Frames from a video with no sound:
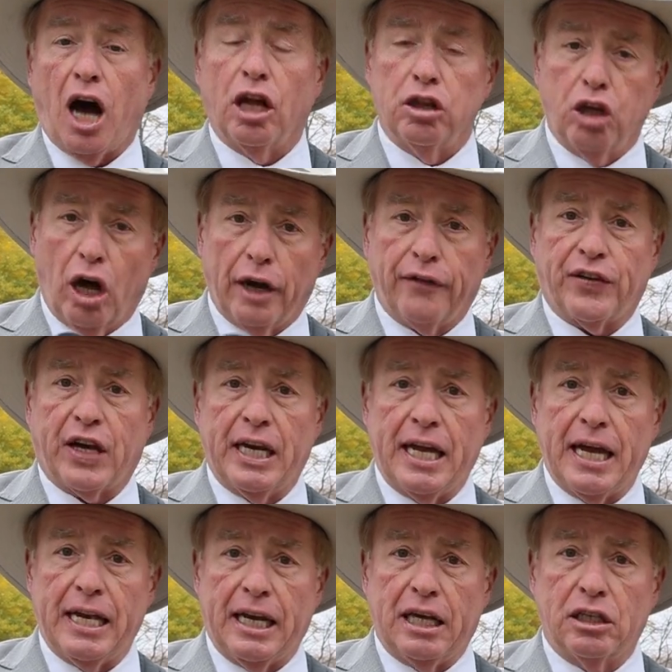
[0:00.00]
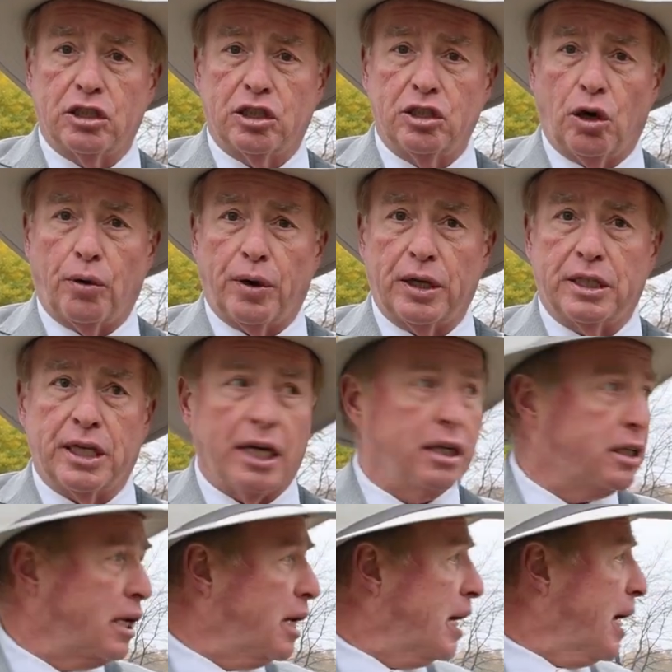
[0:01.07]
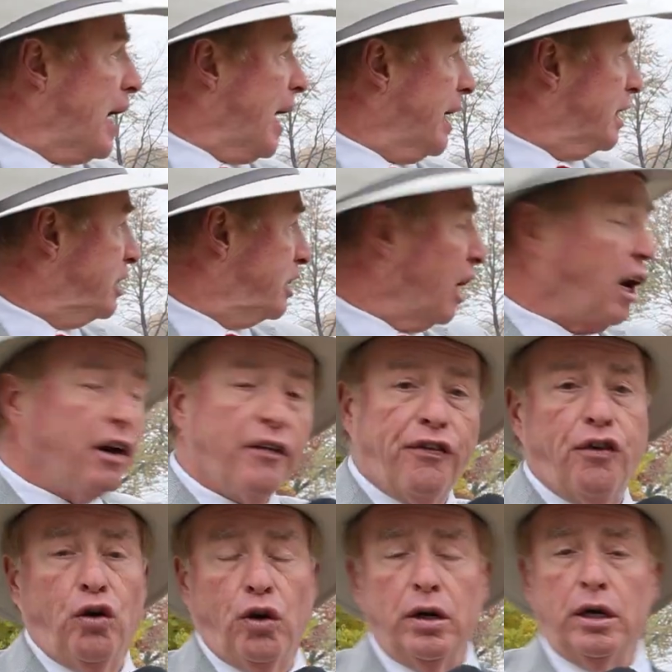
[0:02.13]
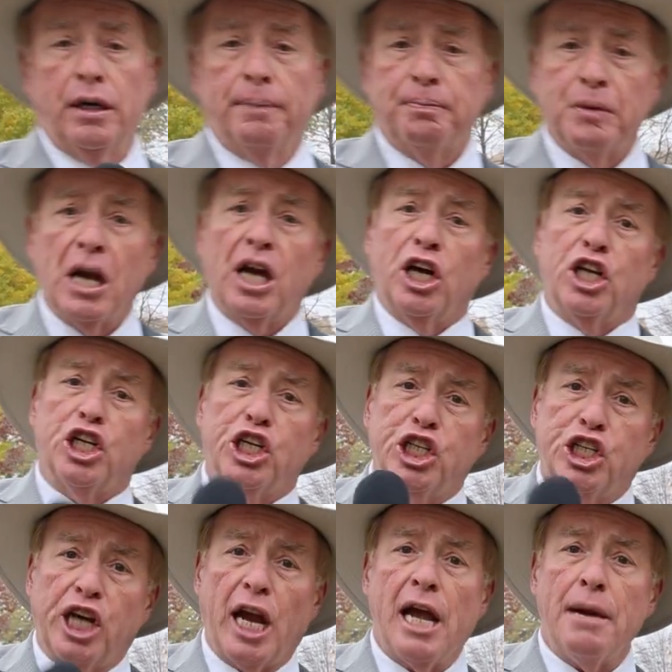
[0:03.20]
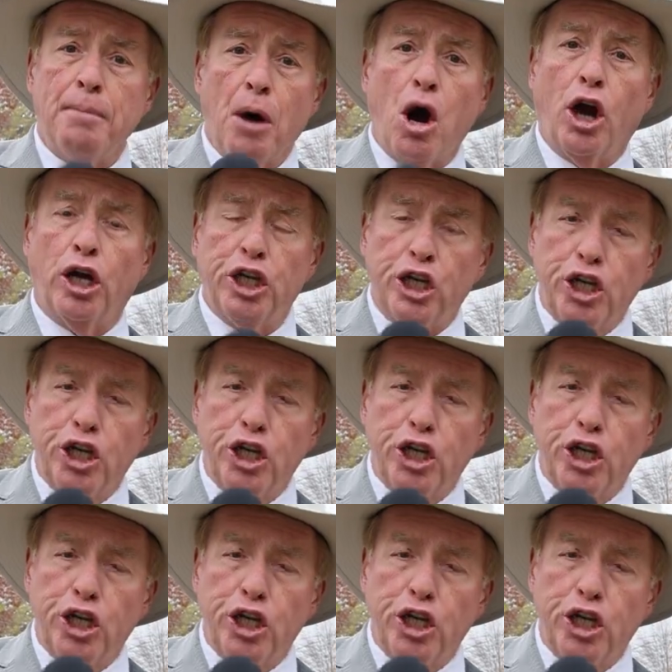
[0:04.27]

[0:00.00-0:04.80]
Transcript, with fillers: A lot of Canadians notice this. And Doug Ford, Shame on